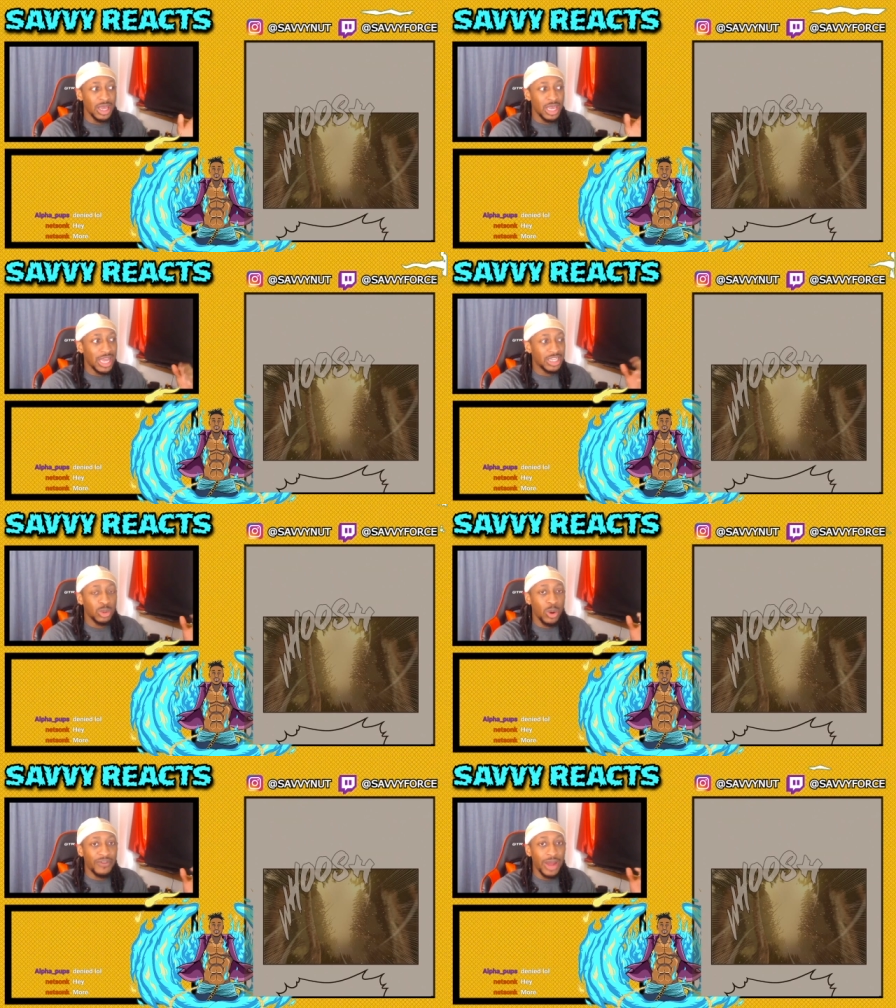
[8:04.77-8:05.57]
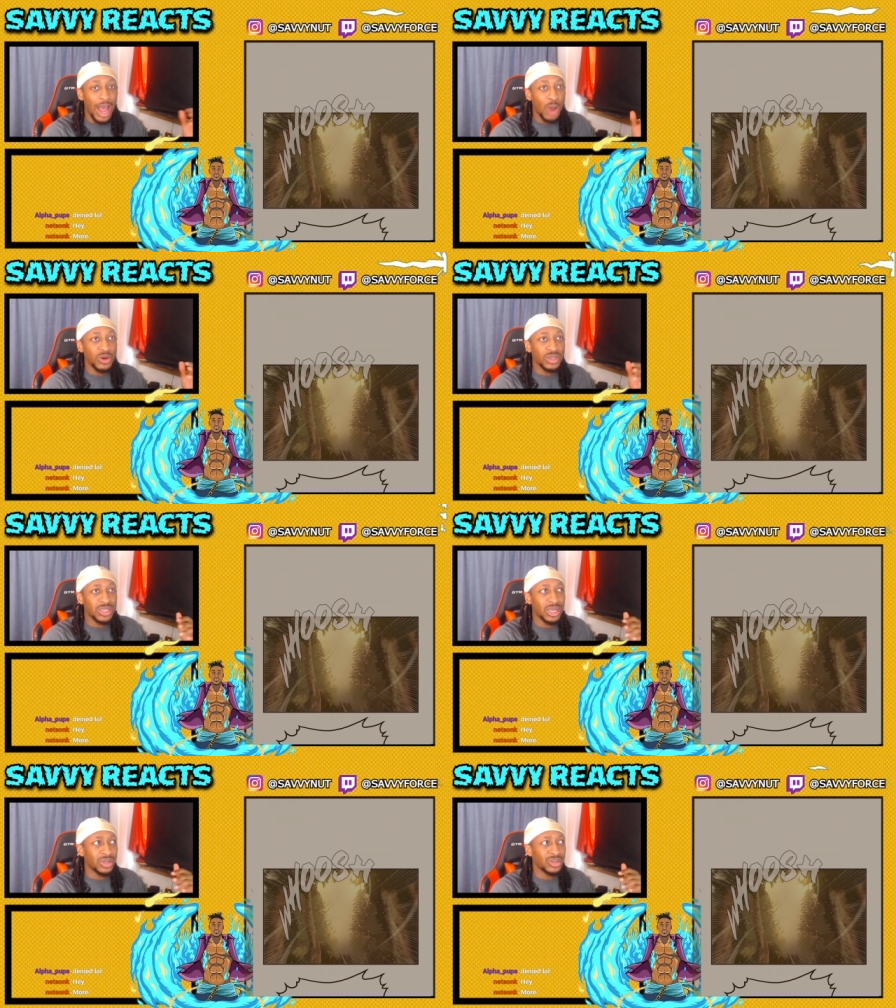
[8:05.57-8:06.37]
He has twelve hours
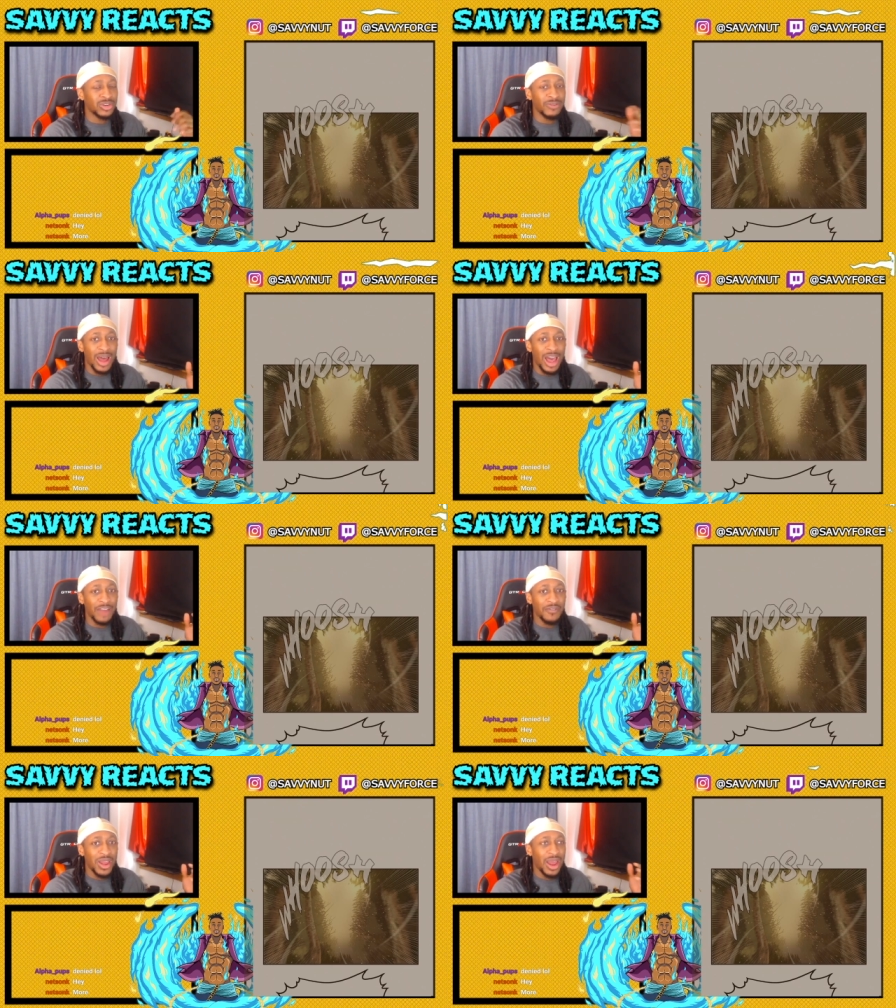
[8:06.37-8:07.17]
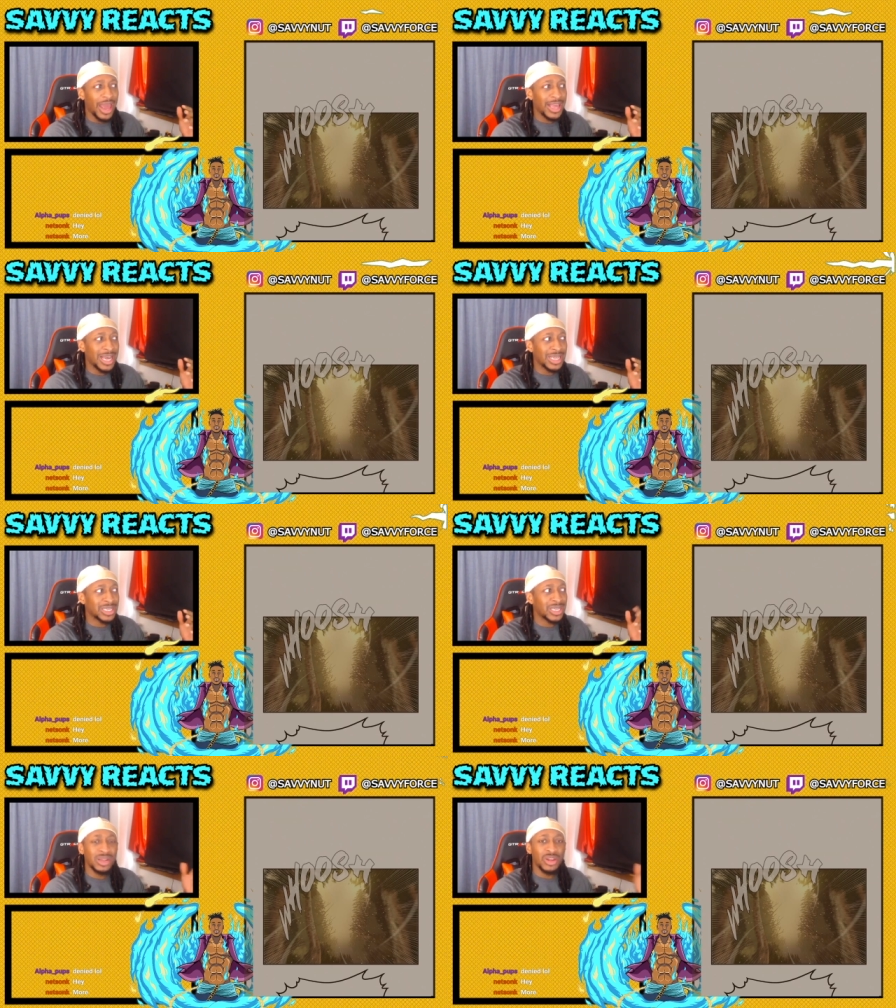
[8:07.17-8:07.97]
to survive, and I
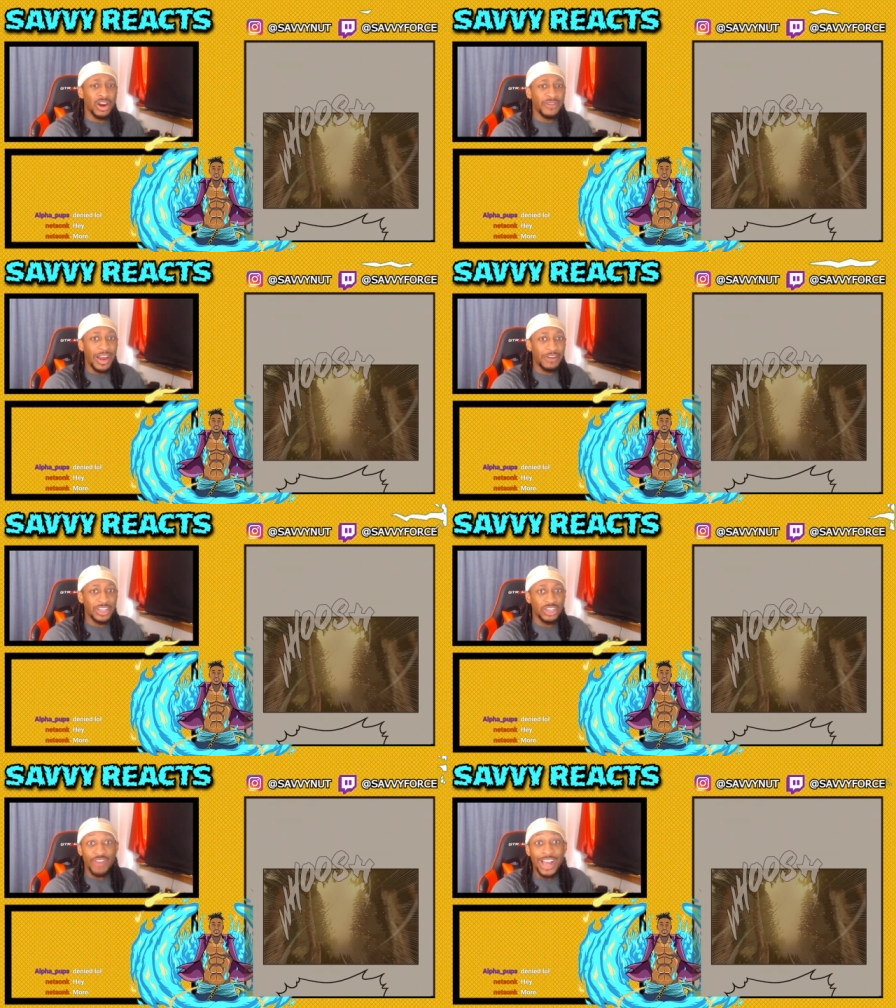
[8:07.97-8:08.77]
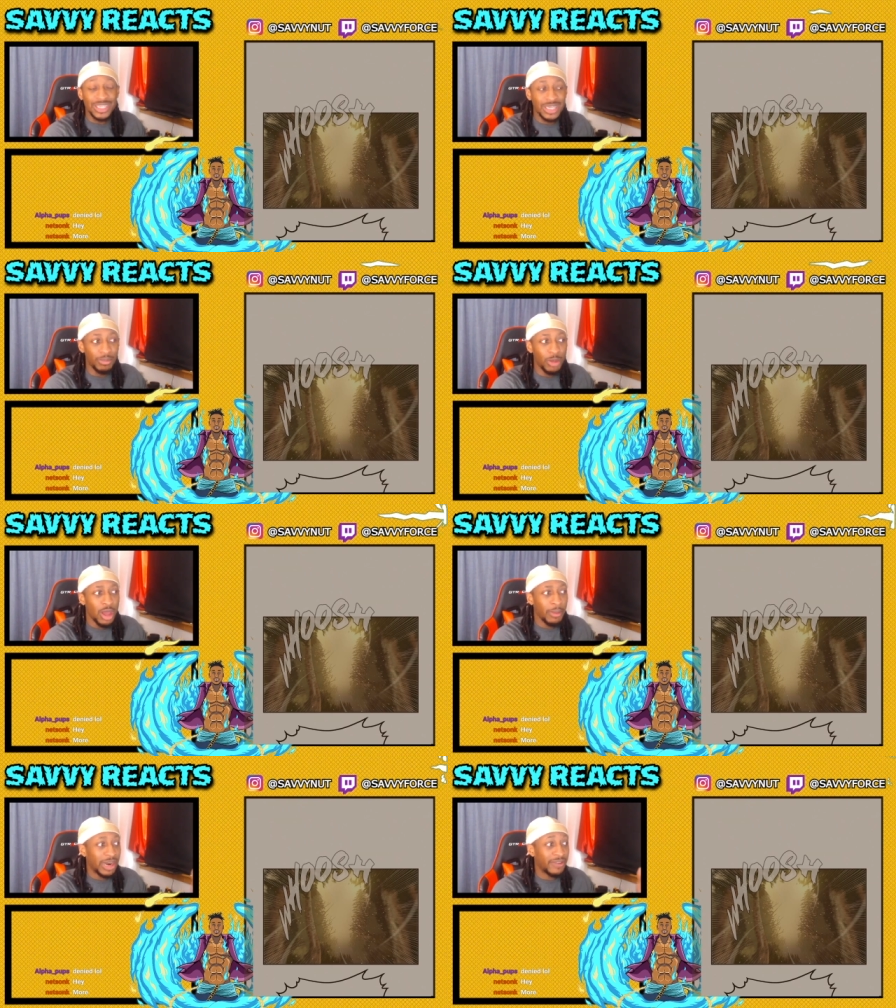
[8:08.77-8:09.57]
guess the artifact resurrects him.
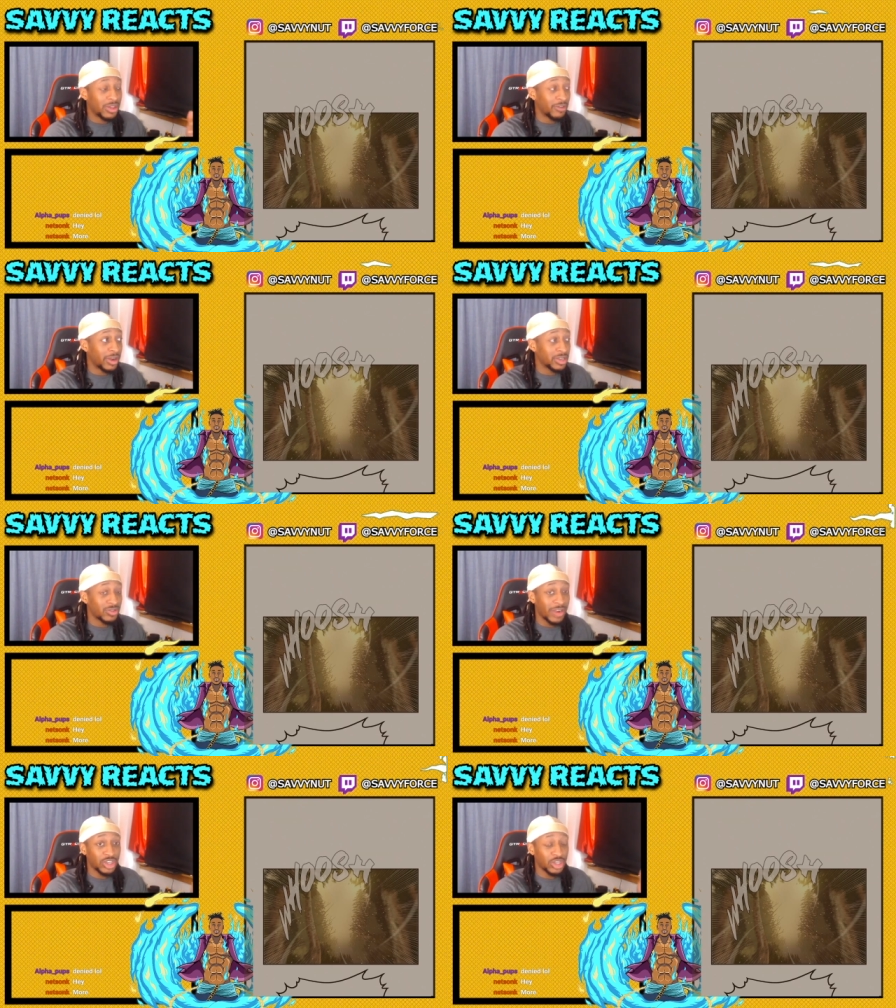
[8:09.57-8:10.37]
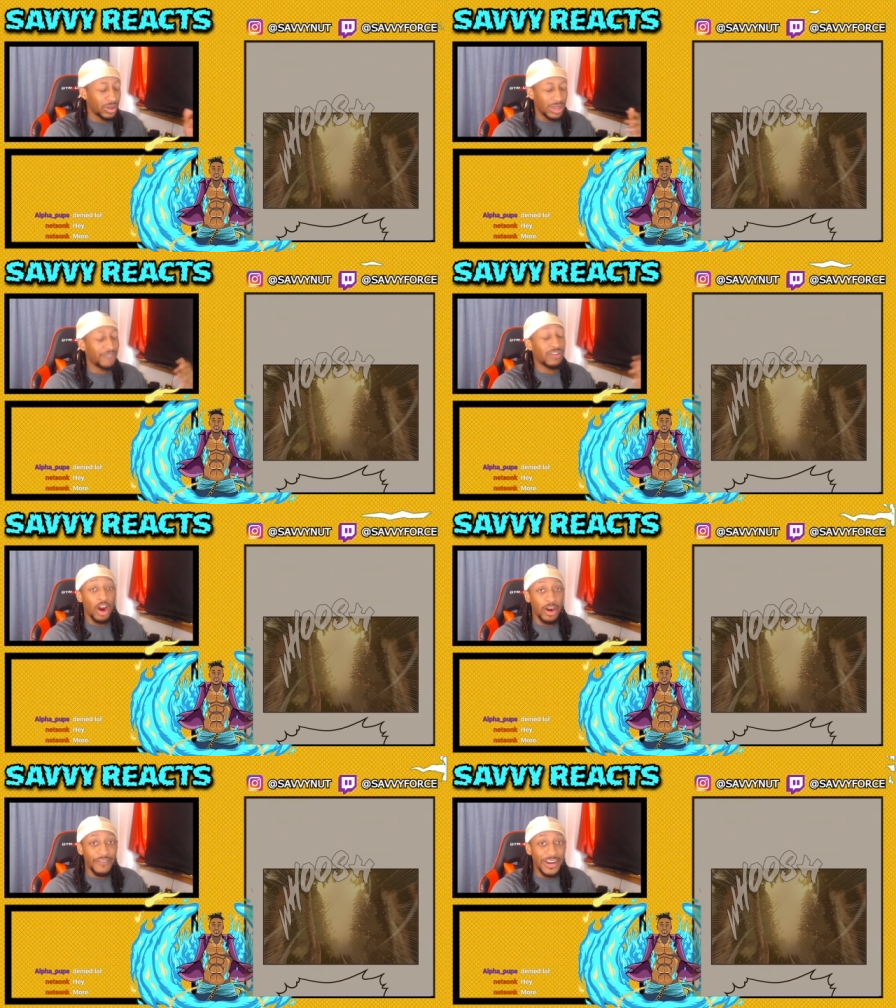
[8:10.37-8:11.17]
But if the resurrection, if the
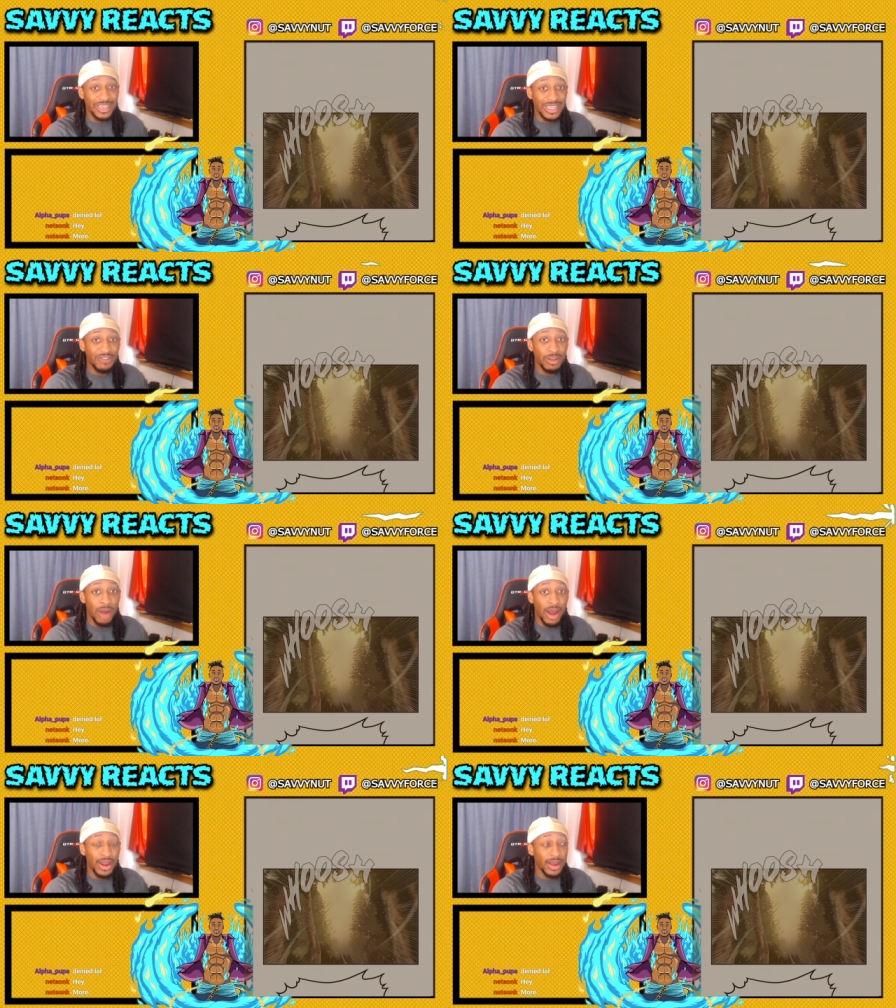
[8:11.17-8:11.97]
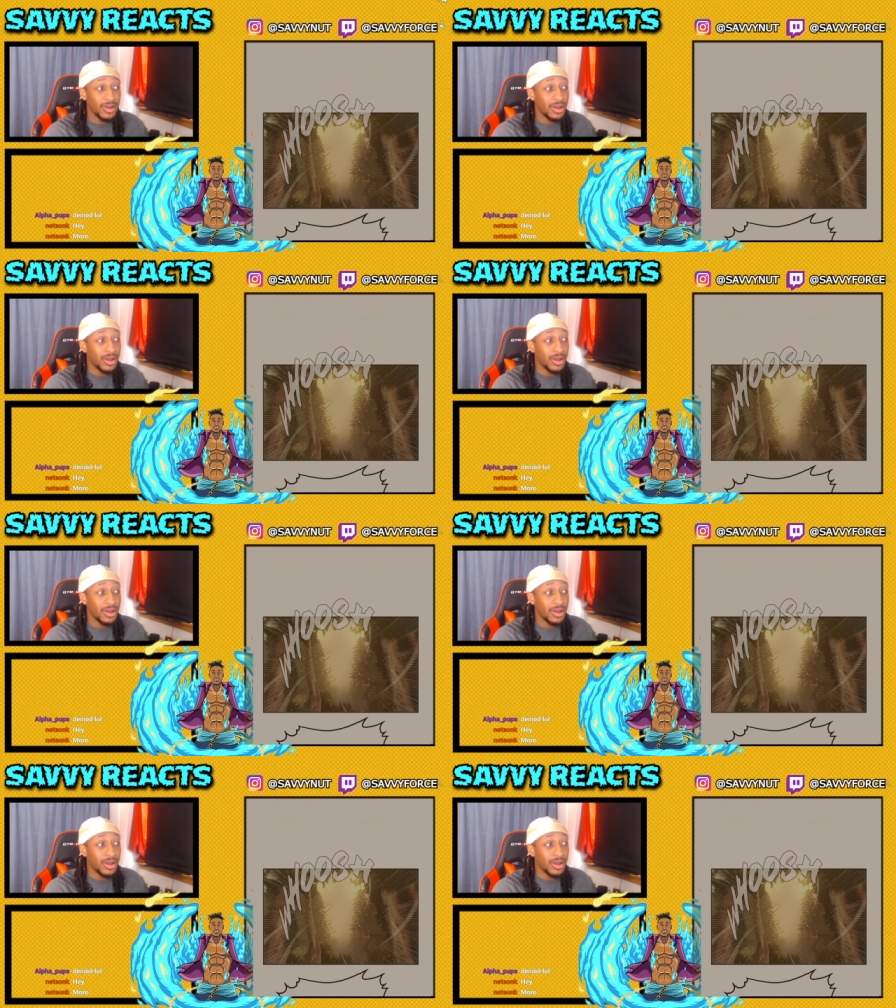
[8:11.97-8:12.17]
artifact doesn't have the mana,